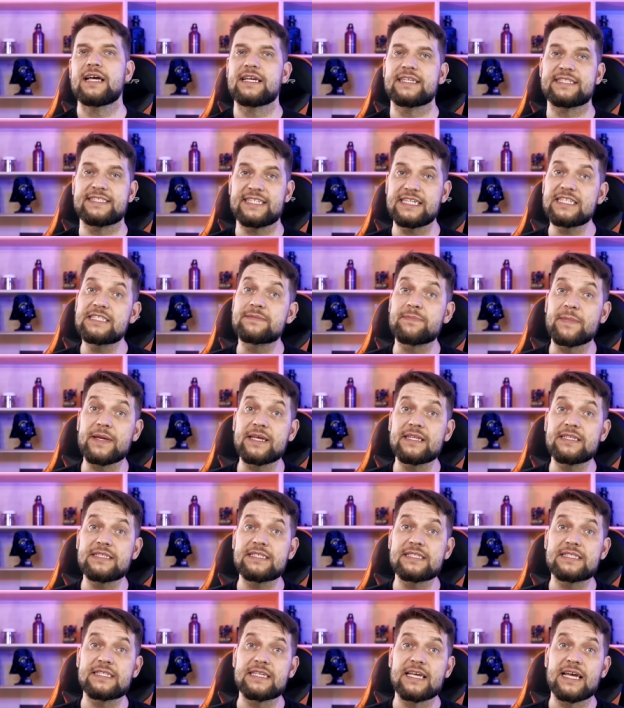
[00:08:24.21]
This
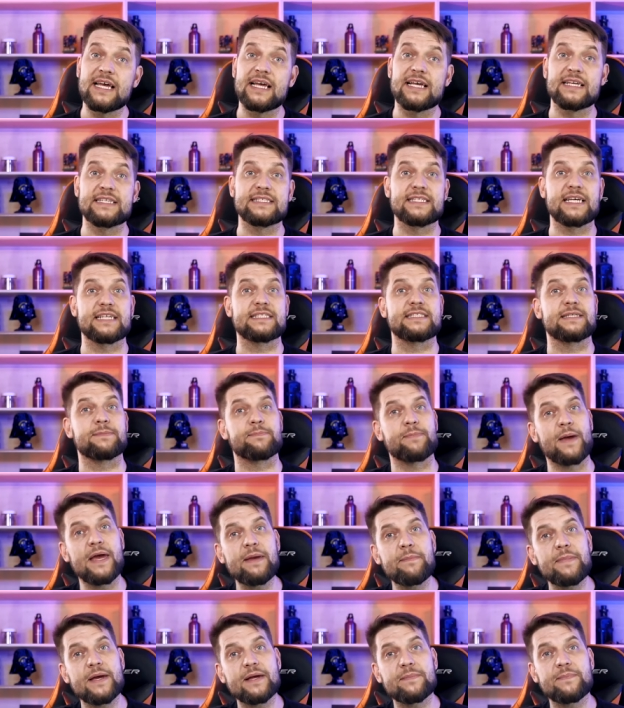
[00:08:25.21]
means that the
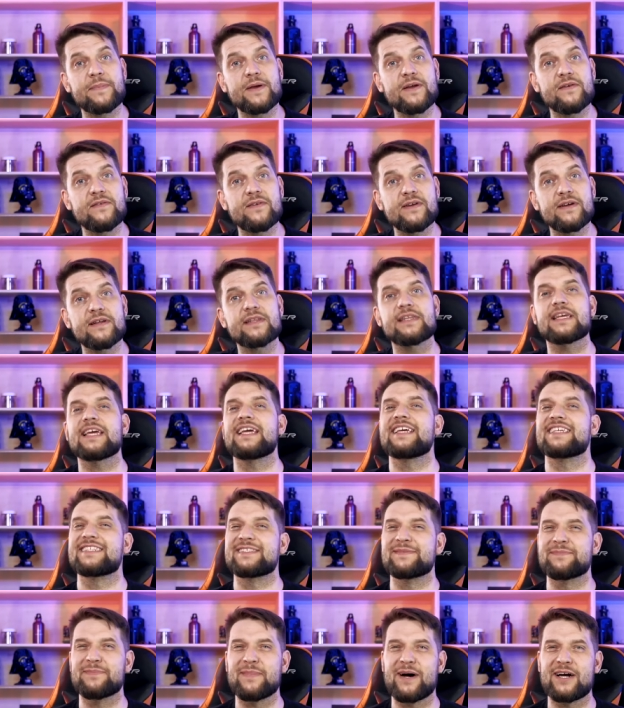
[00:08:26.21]
payback period
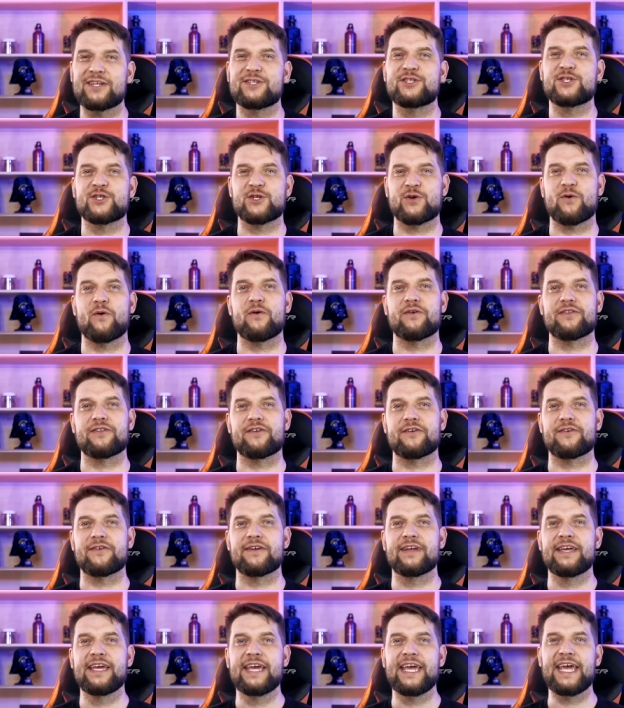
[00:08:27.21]
is much shorter.
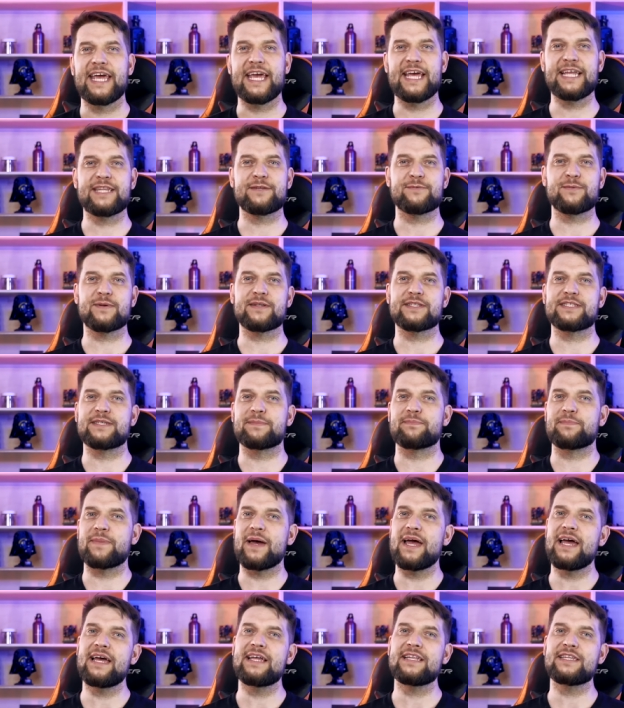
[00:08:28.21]
It will
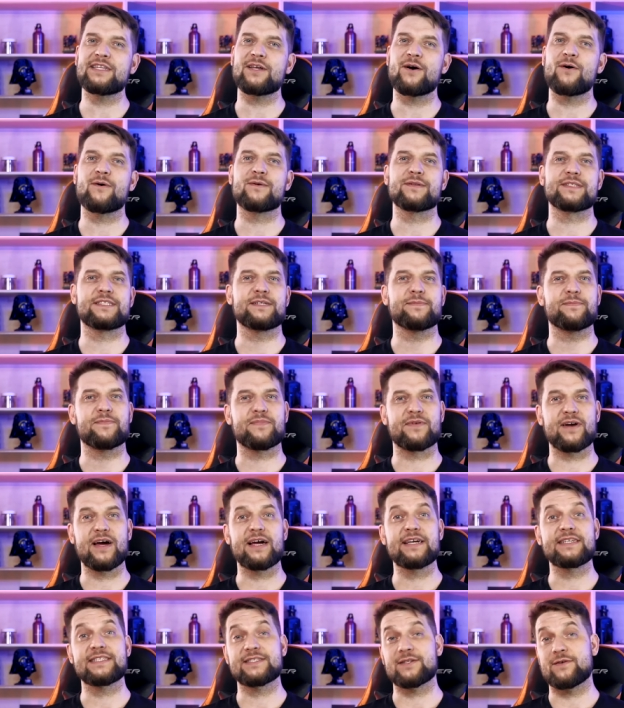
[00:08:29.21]
depend on the
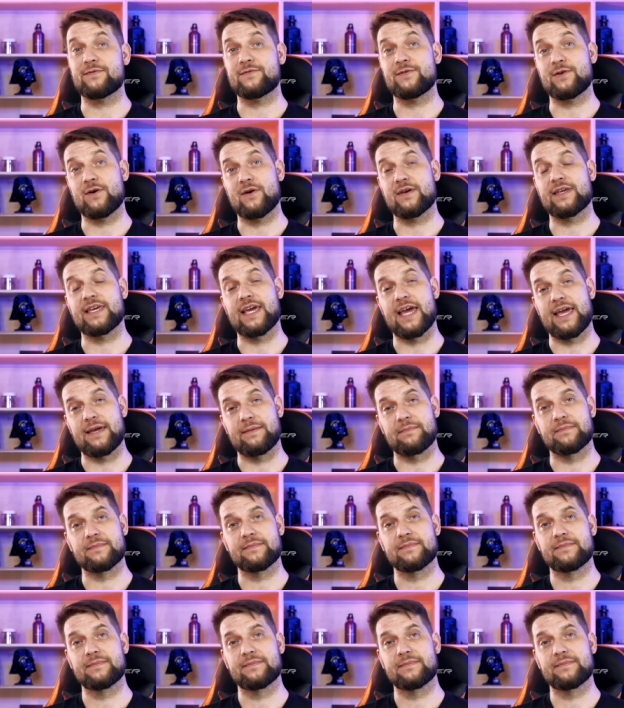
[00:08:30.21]
price of your game.